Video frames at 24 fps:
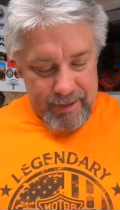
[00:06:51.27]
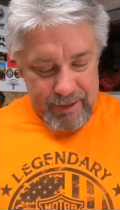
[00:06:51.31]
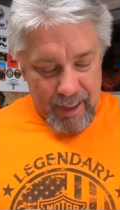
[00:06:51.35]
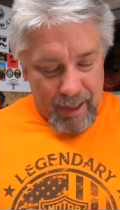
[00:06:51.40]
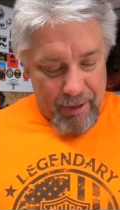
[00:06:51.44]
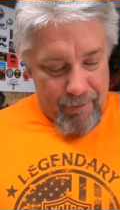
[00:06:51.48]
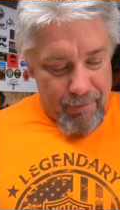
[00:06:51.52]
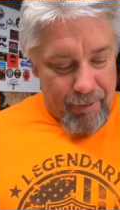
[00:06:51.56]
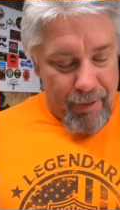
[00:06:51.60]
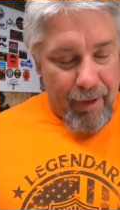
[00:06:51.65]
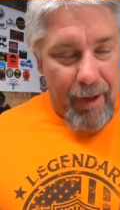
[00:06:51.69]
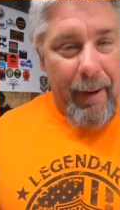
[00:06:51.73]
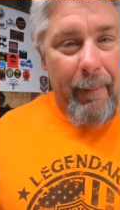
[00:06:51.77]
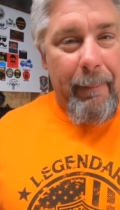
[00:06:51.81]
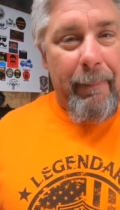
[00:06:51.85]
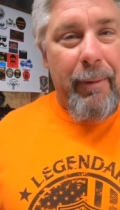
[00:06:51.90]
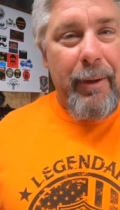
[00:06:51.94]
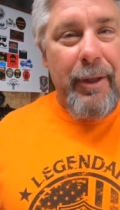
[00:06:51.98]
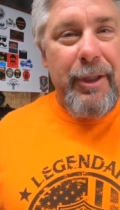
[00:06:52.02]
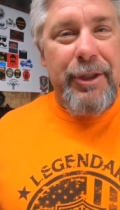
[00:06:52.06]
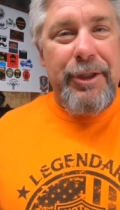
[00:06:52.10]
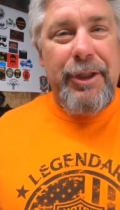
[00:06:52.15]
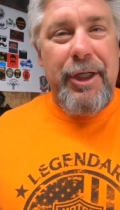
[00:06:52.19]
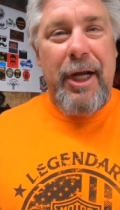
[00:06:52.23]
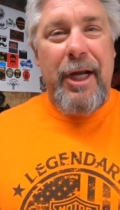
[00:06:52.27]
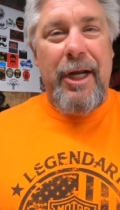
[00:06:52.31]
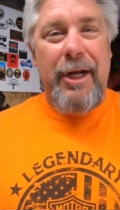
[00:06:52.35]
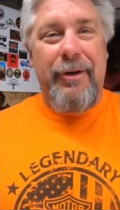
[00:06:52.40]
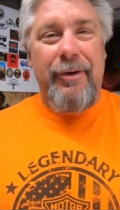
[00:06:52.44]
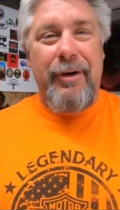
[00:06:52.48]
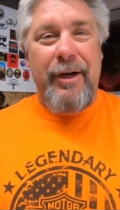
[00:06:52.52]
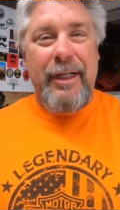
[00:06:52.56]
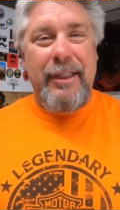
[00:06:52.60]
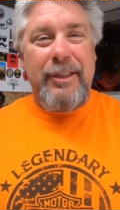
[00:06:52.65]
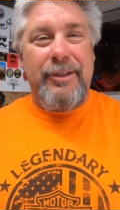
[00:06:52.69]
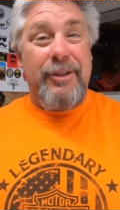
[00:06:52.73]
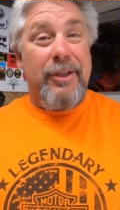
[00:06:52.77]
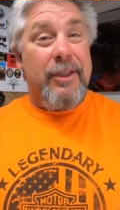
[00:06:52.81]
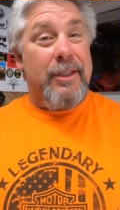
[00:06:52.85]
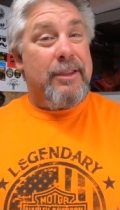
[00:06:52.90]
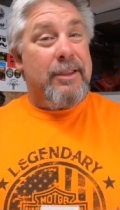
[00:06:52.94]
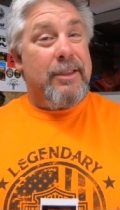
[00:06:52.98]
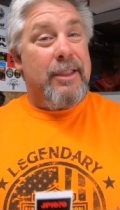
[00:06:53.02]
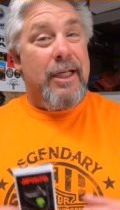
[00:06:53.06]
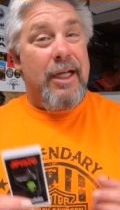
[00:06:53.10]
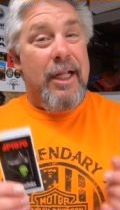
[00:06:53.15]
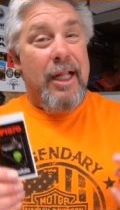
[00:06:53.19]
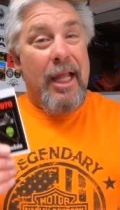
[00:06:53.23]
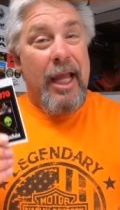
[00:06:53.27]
I really appreciate your interest